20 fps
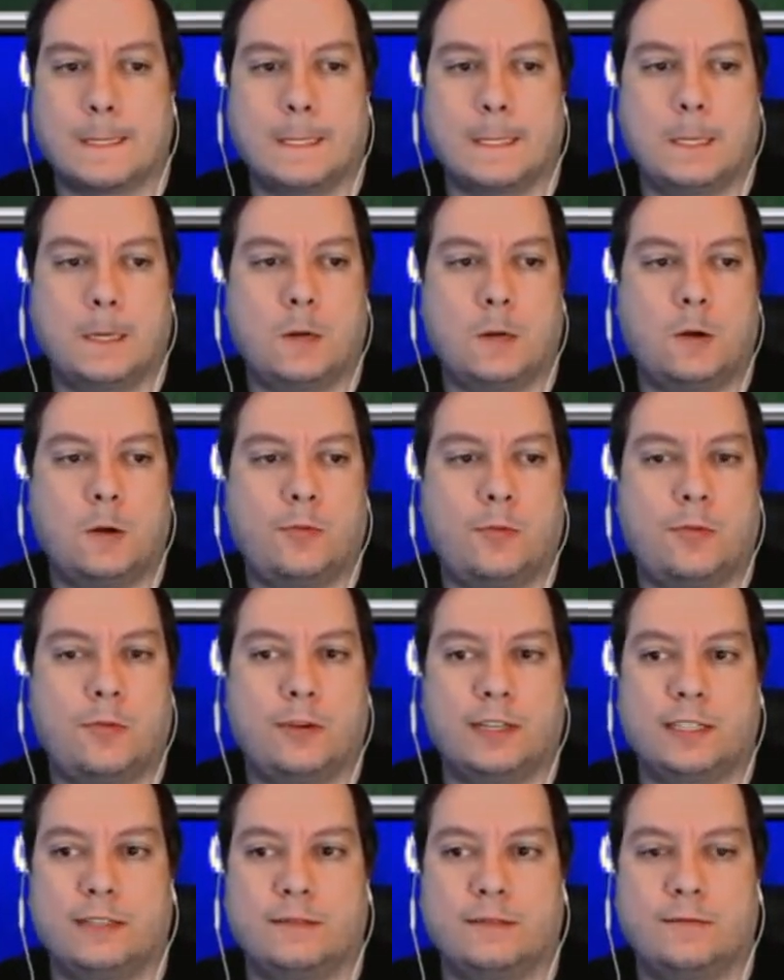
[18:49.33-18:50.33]
Good old
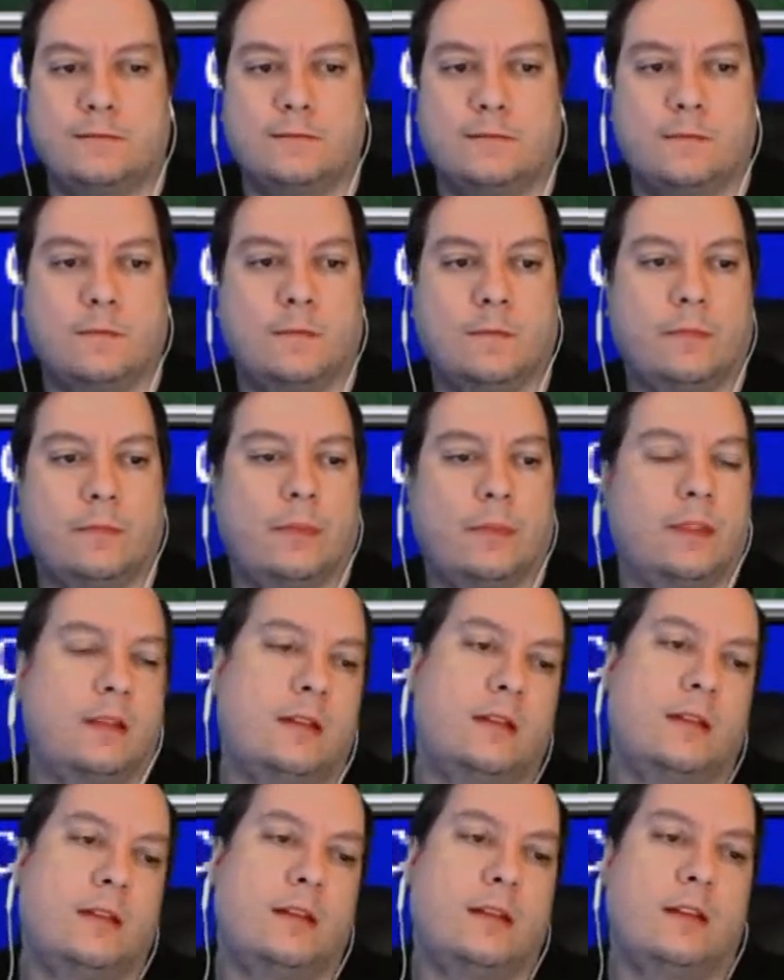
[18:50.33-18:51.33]
poison.
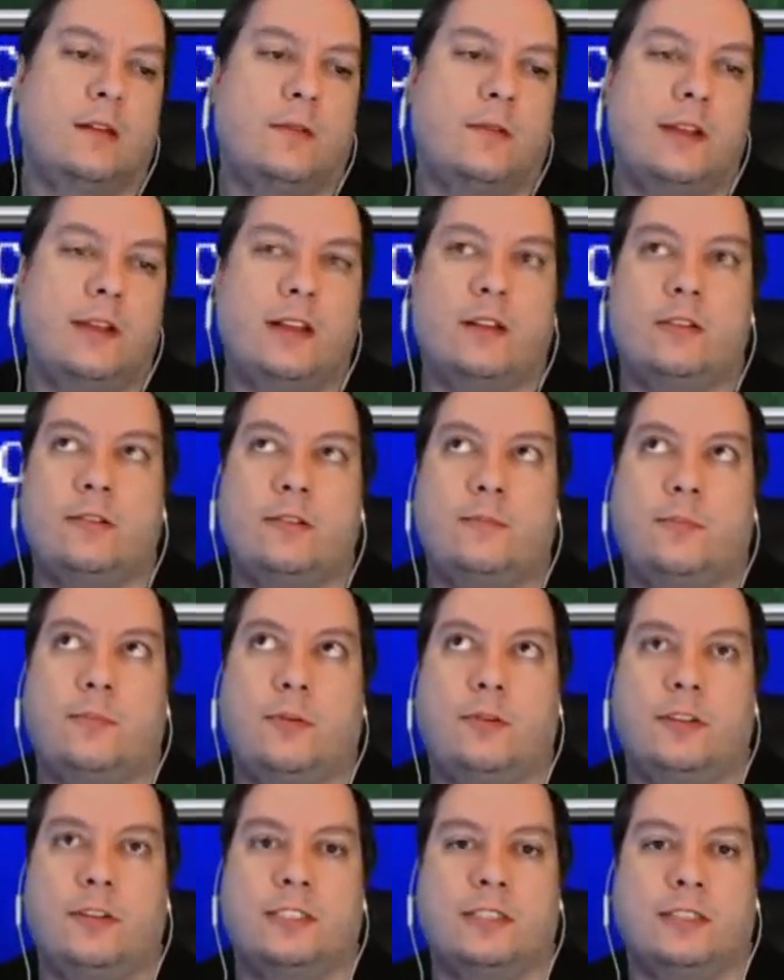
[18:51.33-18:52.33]
We can learn
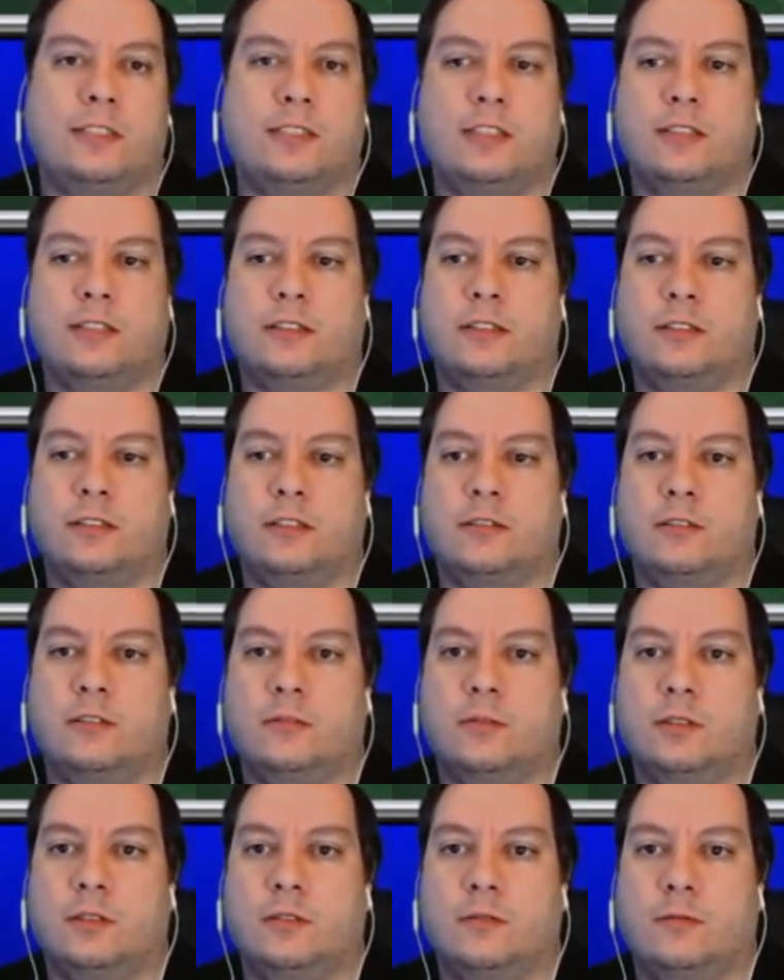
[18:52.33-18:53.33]
poison out here too,
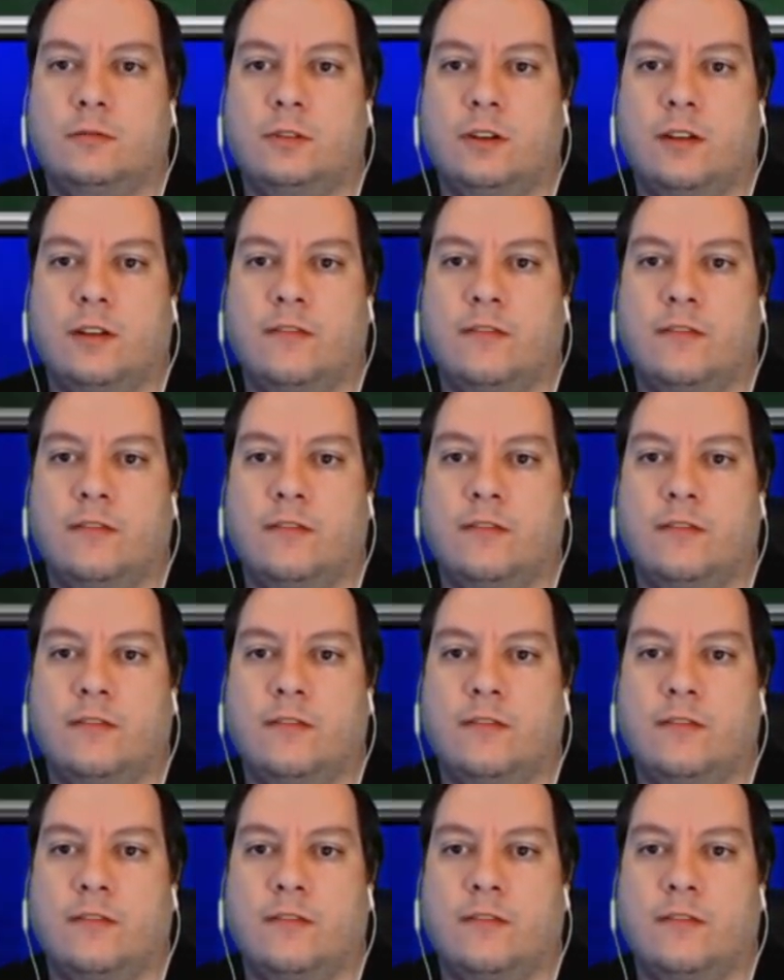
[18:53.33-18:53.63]
but we don't